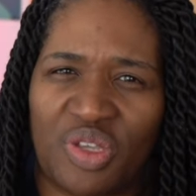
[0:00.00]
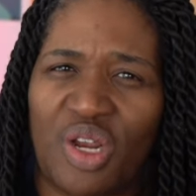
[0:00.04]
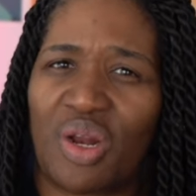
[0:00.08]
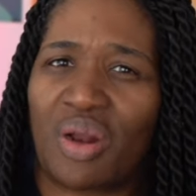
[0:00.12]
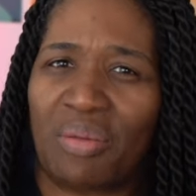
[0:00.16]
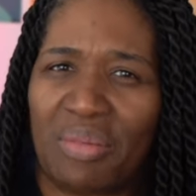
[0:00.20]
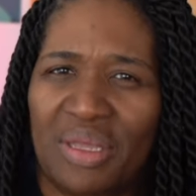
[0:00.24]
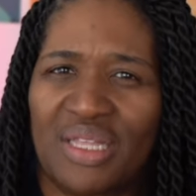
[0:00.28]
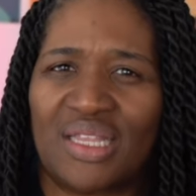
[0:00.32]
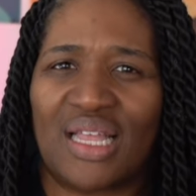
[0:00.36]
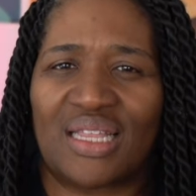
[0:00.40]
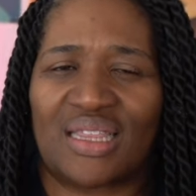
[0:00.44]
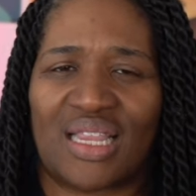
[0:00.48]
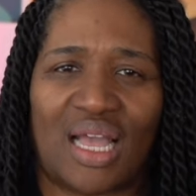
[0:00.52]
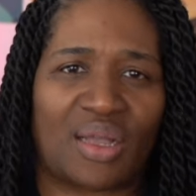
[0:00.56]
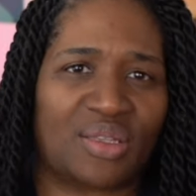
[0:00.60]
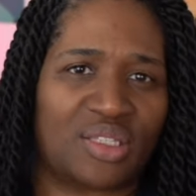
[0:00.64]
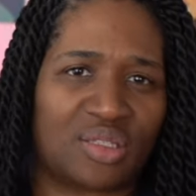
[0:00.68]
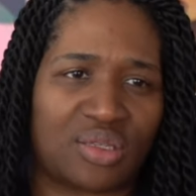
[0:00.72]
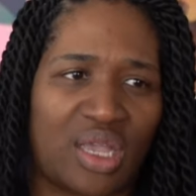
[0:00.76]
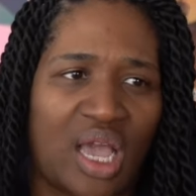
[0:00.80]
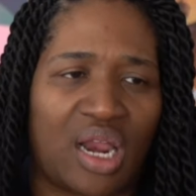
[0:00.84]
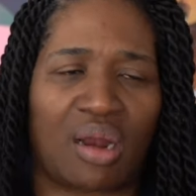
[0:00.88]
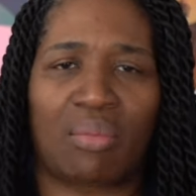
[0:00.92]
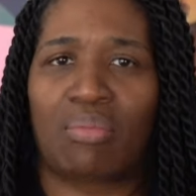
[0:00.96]
You know what I mean?
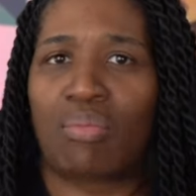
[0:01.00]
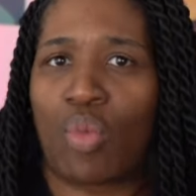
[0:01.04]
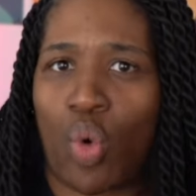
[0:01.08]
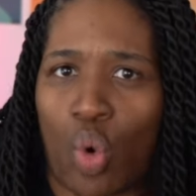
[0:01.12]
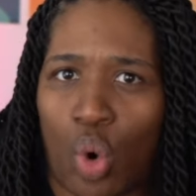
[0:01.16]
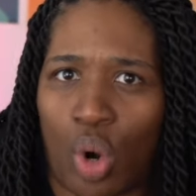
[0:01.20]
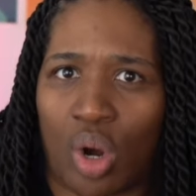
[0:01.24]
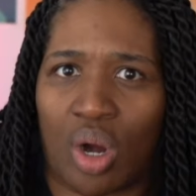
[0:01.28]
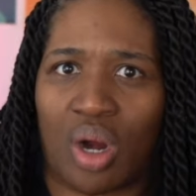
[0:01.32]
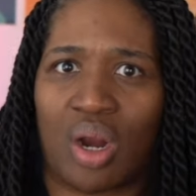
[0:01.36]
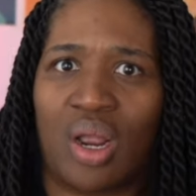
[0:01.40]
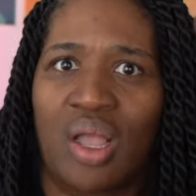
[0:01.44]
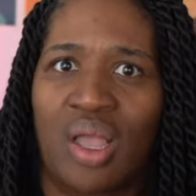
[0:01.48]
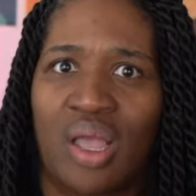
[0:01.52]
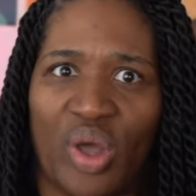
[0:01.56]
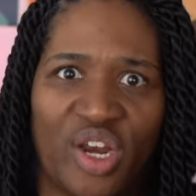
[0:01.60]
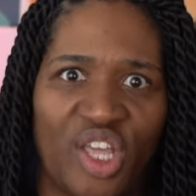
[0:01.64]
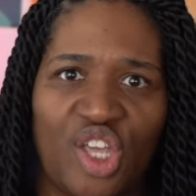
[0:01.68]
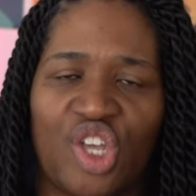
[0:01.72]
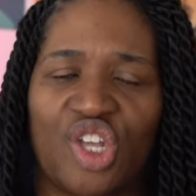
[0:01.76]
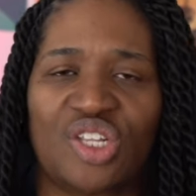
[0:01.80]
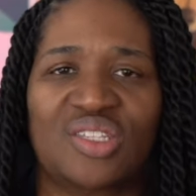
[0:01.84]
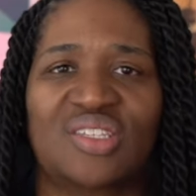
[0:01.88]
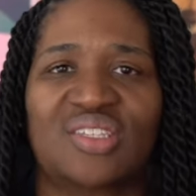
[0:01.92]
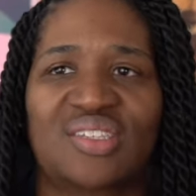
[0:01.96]
That's kind of more what he
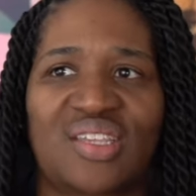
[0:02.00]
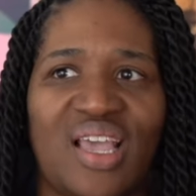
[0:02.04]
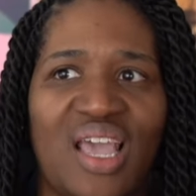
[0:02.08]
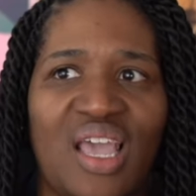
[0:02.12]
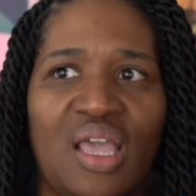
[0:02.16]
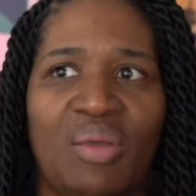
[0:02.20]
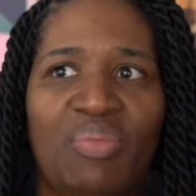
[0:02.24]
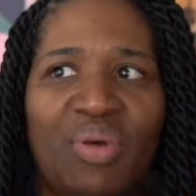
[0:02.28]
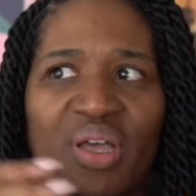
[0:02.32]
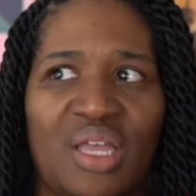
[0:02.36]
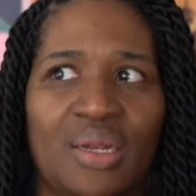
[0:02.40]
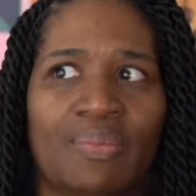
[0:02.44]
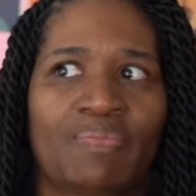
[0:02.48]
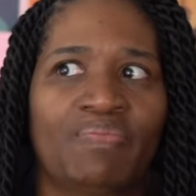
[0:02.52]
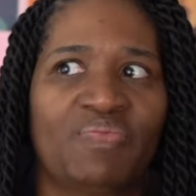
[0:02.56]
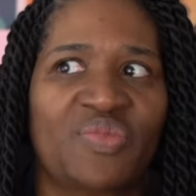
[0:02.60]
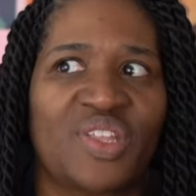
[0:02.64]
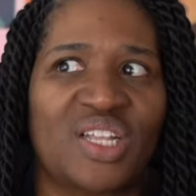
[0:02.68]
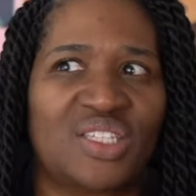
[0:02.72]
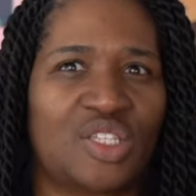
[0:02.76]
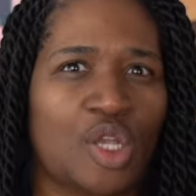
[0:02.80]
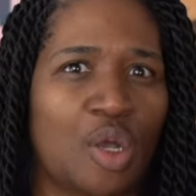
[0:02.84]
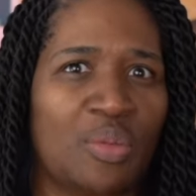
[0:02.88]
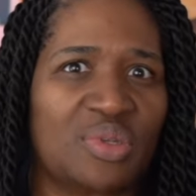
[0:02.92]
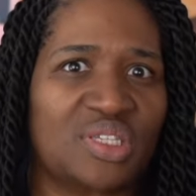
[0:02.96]
could say, but
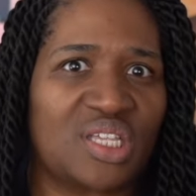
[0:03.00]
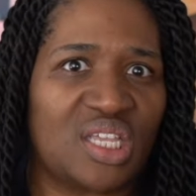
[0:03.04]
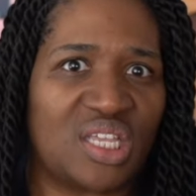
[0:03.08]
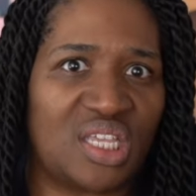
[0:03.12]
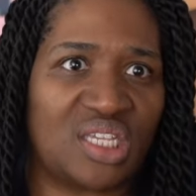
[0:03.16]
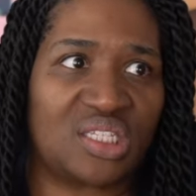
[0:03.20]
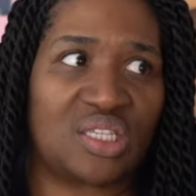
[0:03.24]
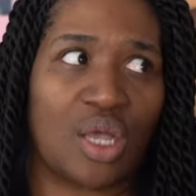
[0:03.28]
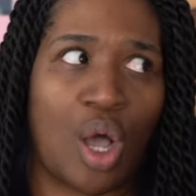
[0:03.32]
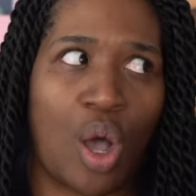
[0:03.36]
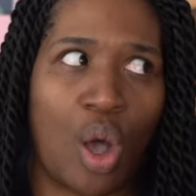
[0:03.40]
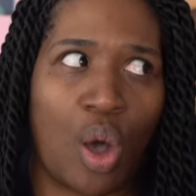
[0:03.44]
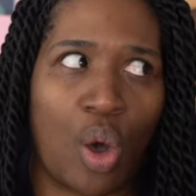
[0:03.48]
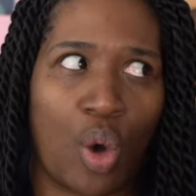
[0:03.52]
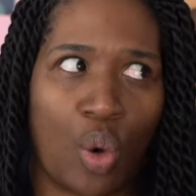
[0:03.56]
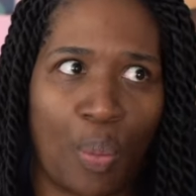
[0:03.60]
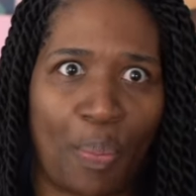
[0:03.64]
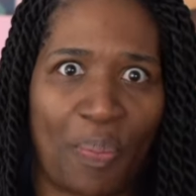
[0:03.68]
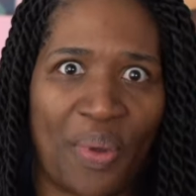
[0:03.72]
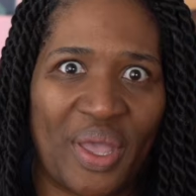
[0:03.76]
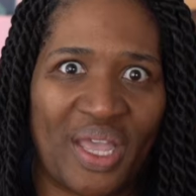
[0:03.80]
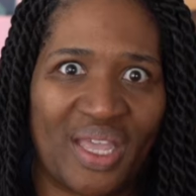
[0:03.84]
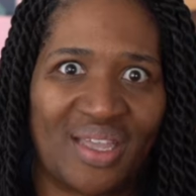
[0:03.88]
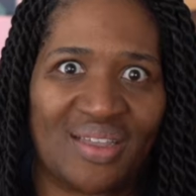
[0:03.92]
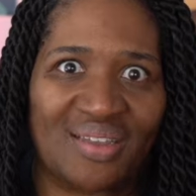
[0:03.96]
it's almost like he's
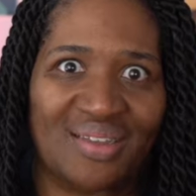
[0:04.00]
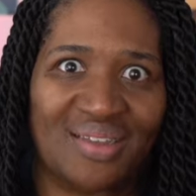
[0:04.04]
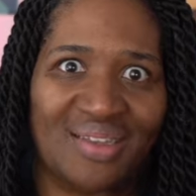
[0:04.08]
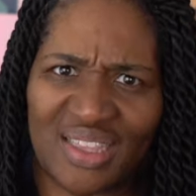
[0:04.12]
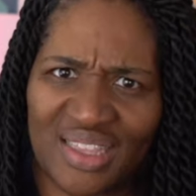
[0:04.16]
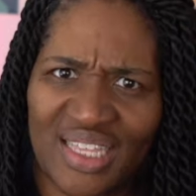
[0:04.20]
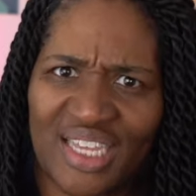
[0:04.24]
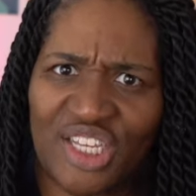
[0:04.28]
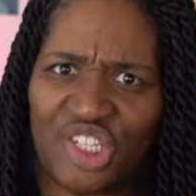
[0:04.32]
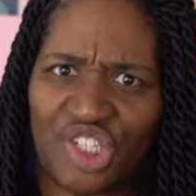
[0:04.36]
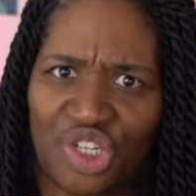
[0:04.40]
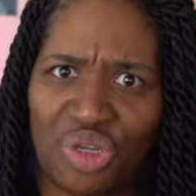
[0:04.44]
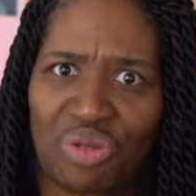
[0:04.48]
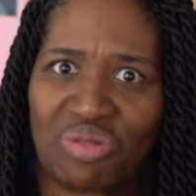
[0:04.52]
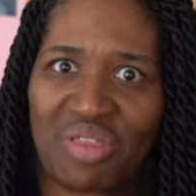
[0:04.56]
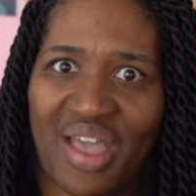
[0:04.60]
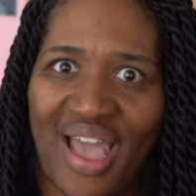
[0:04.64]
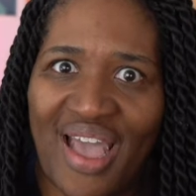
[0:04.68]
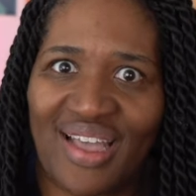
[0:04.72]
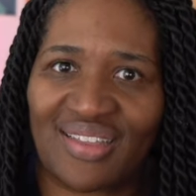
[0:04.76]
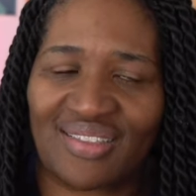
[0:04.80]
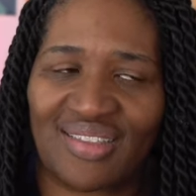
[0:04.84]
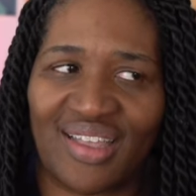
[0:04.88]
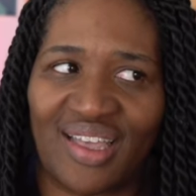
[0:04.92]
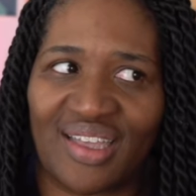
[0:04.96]
hoping that they do that.